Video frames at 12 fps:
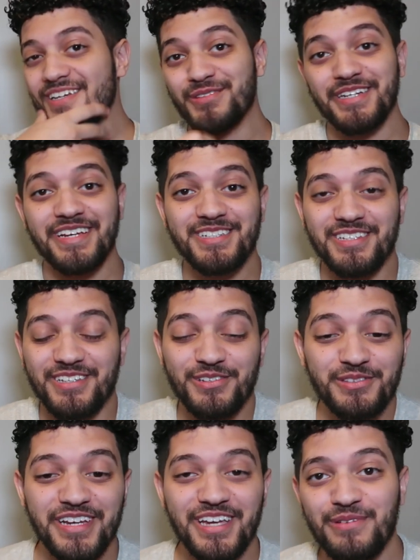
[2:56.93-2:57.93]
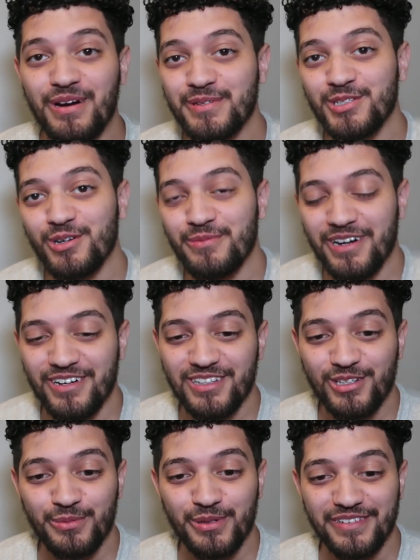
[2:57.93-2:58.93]
You think he, you think he might be talking about
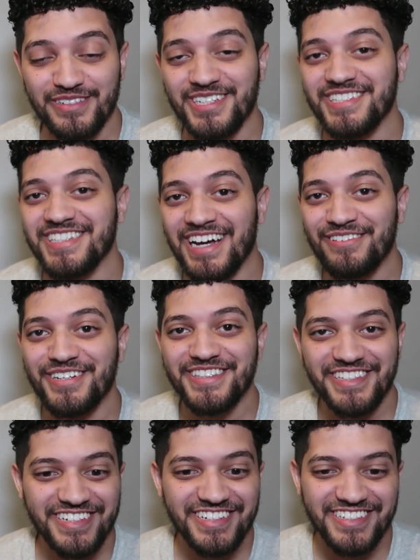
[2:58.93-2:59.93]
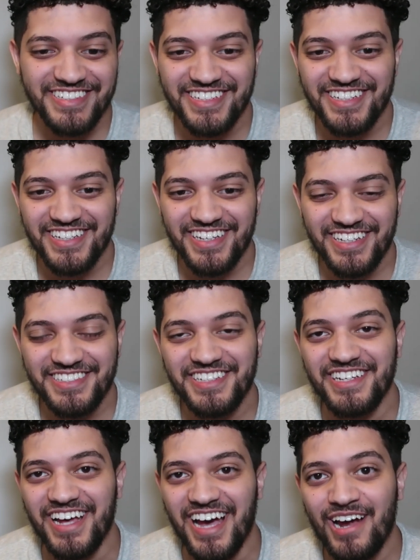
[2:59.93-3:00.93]
a little bit of six nine right there? He
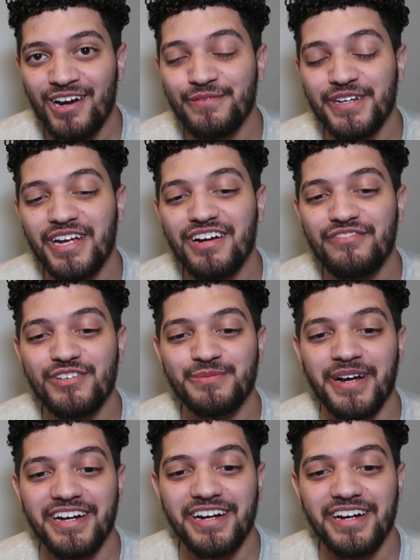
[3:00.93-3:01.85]
said, I don't even care if it's my